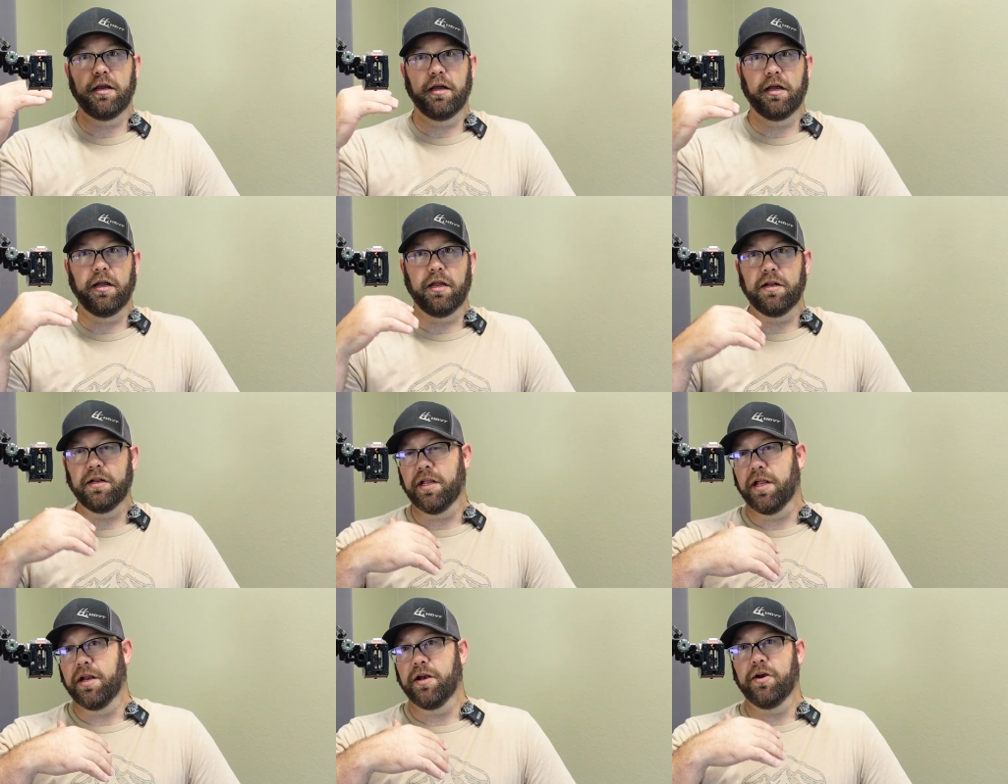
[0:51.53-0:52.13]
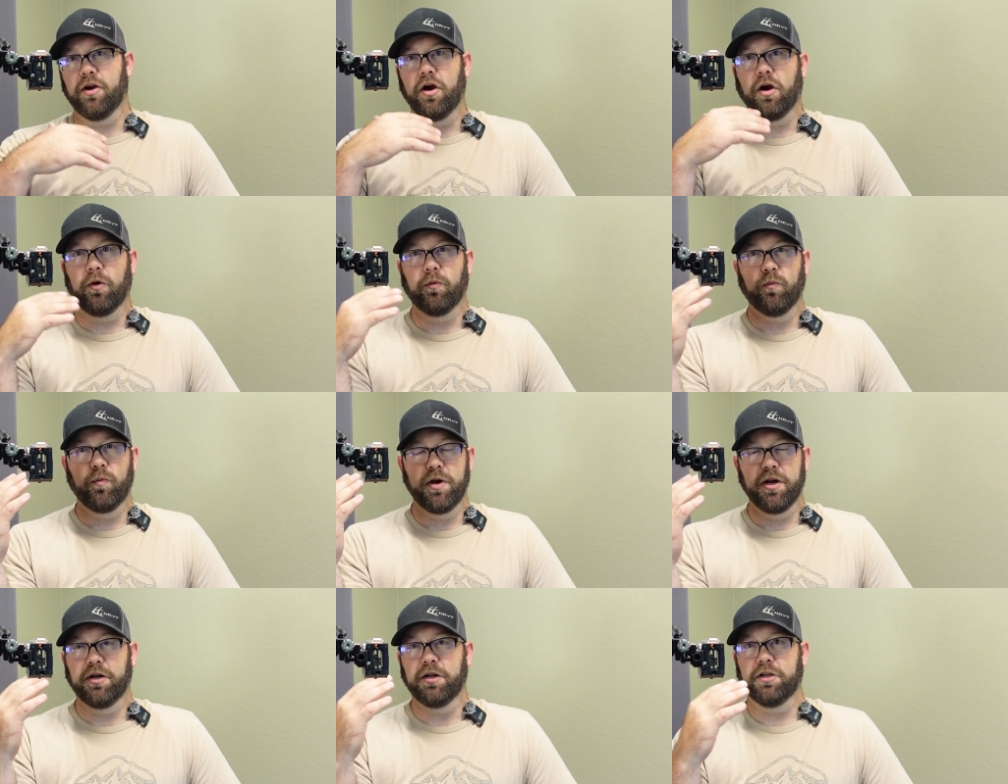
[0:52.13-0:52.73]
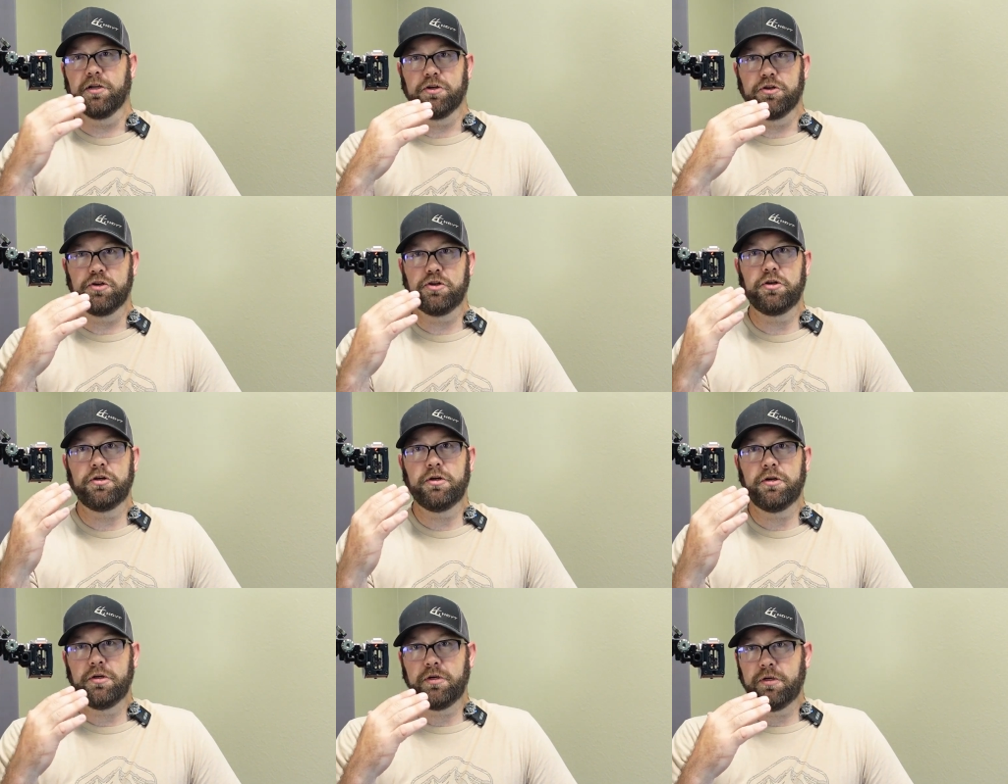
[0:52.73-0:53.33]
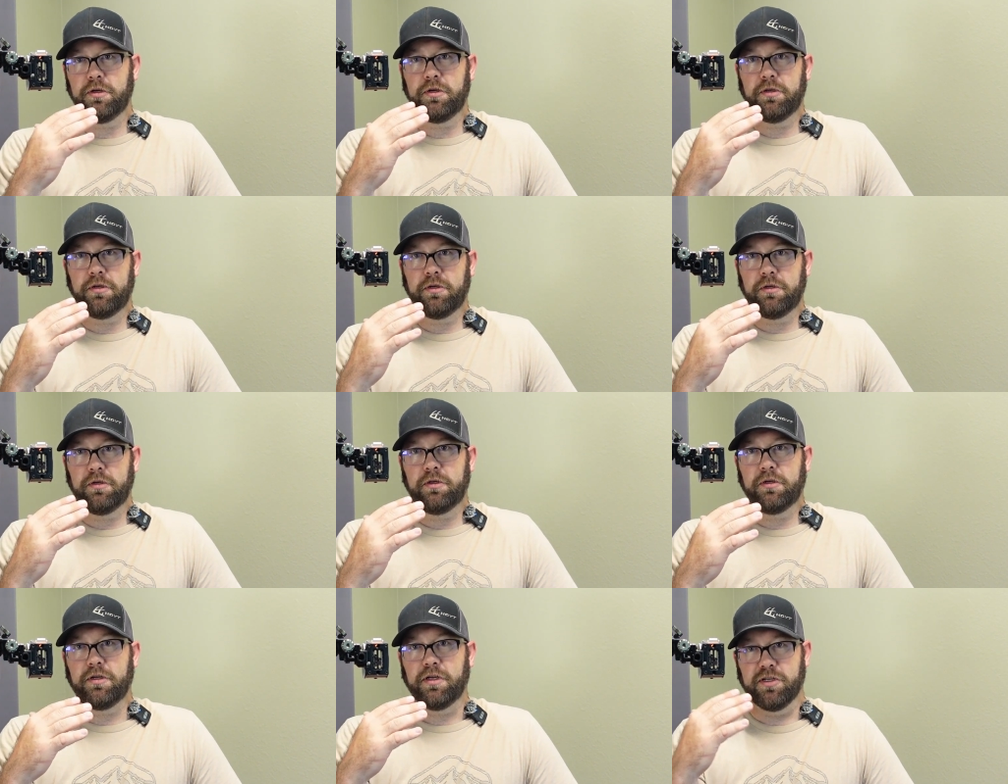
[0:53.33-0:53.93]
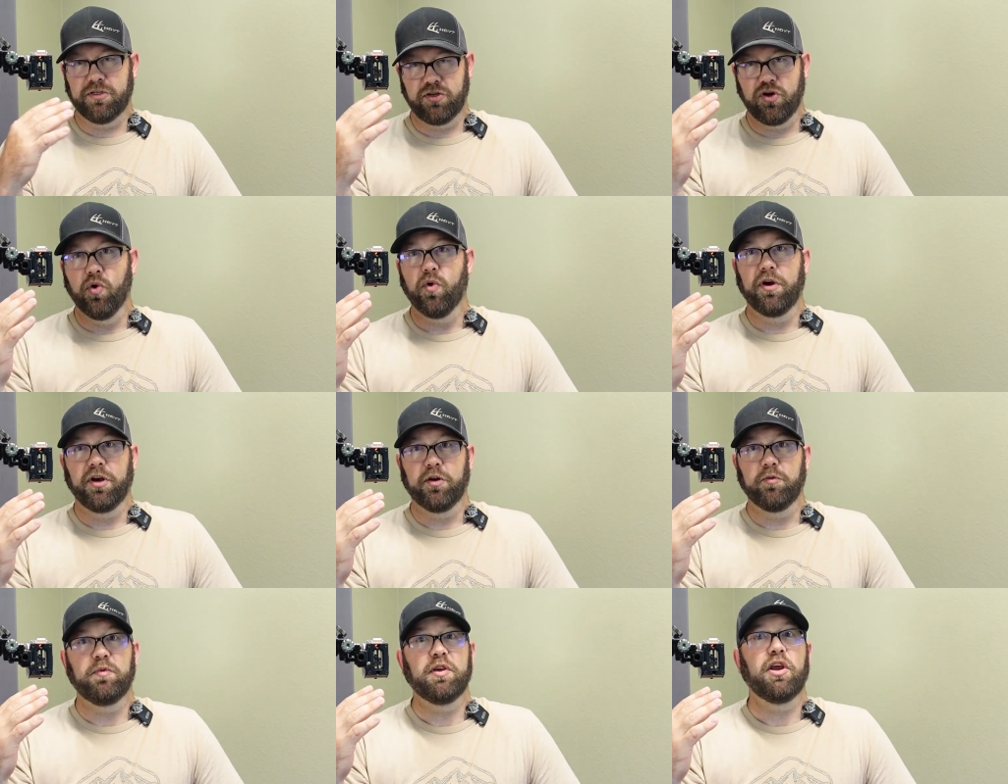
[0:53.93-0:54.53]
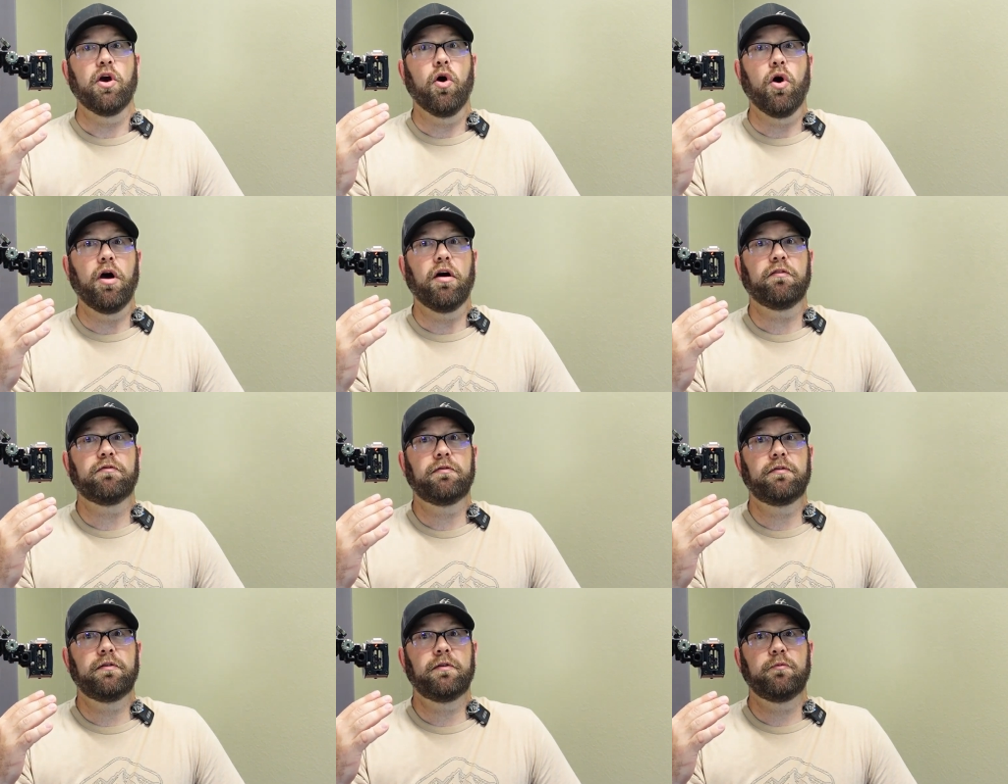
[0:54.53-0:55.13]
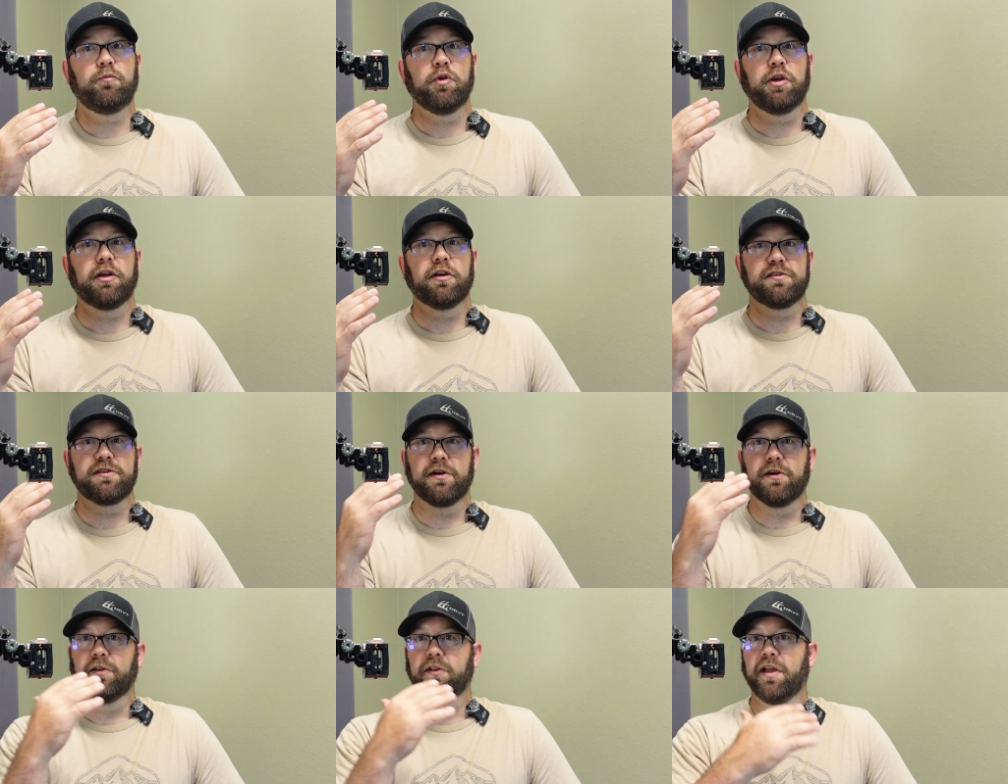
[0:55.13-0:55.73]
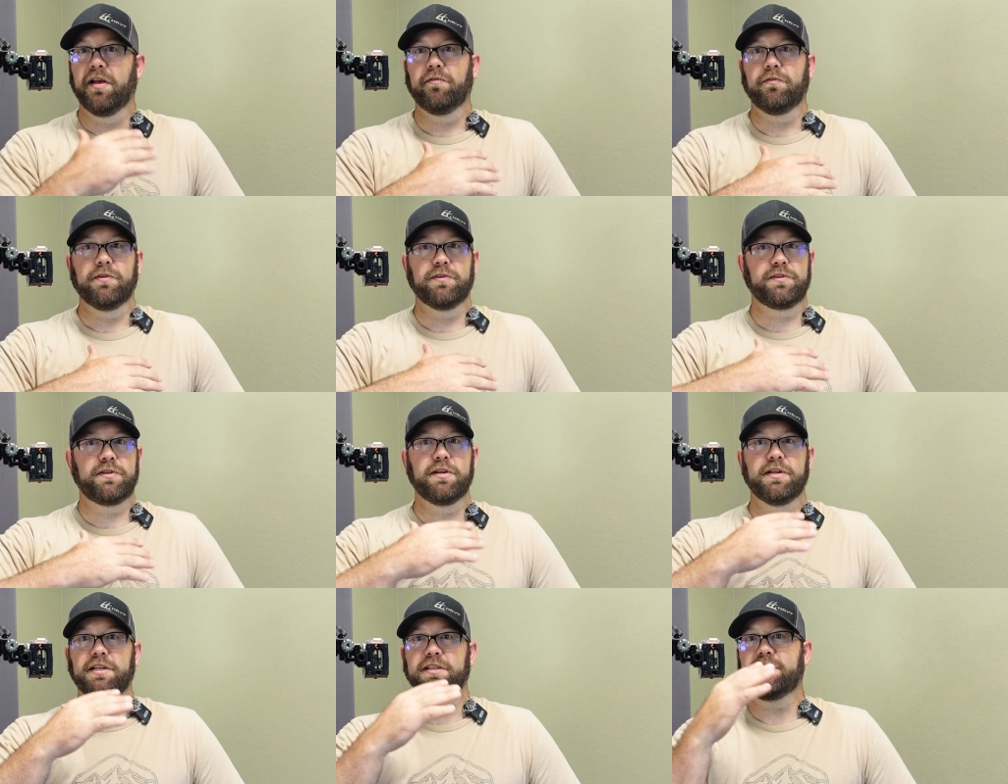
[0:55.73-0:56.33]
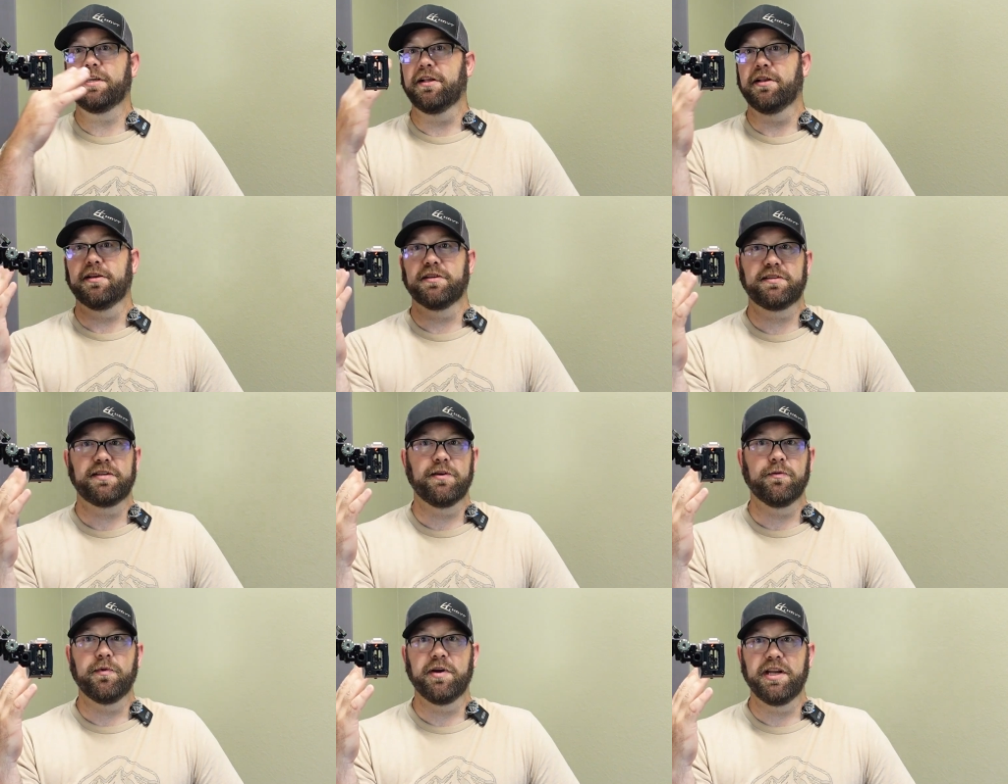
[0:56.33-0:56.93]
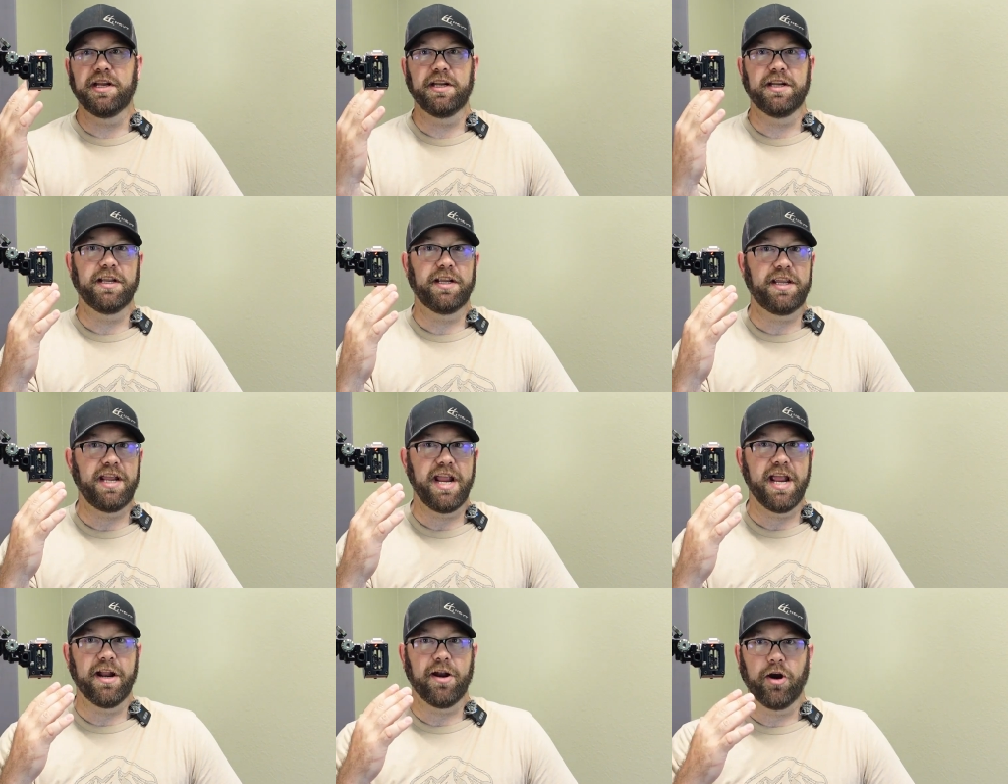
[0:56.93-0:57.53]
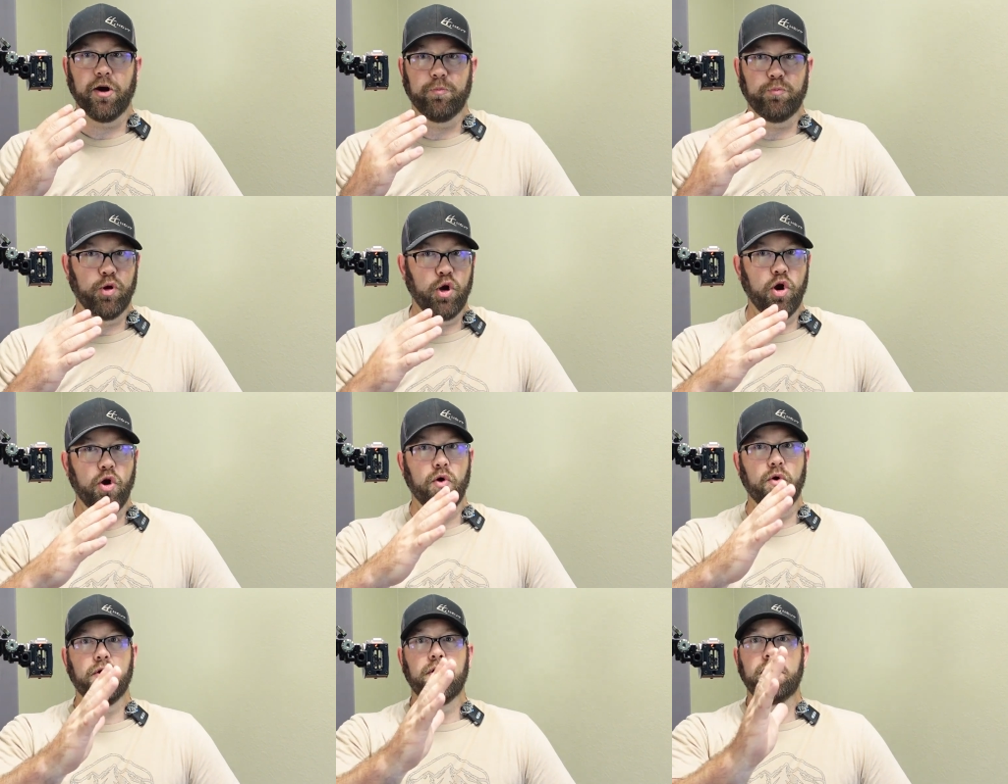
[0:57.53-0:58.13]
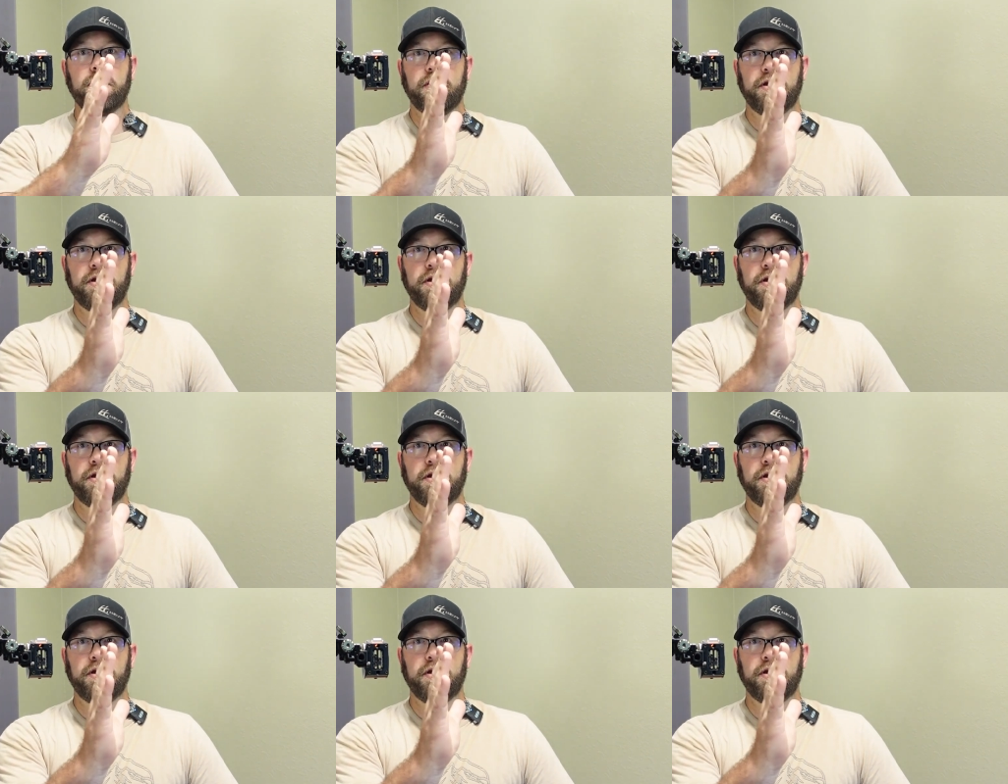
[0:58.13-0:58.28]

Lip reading: and then our windage is going to be off because our level is going to tell us that we need to cant our bow,